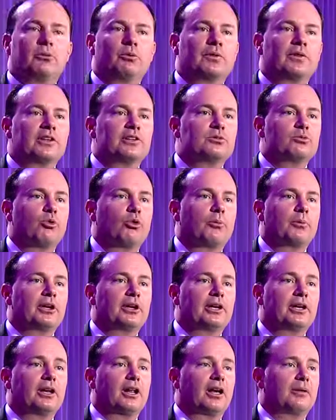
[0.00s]
when they swore
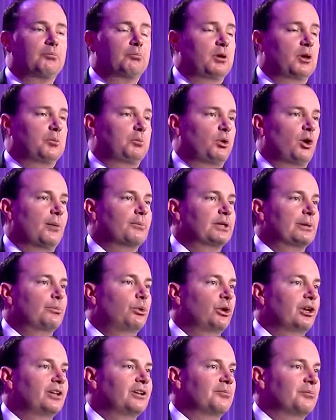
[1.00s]
me in. I promptly
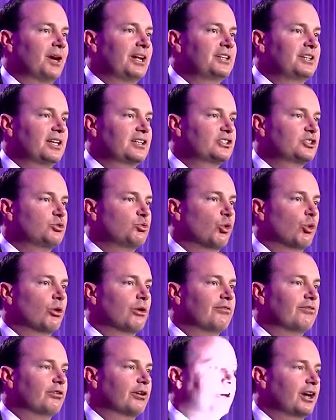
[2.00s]
put it in my desk drawer
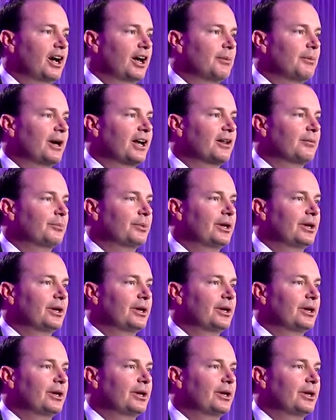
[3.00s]
and forgot about it.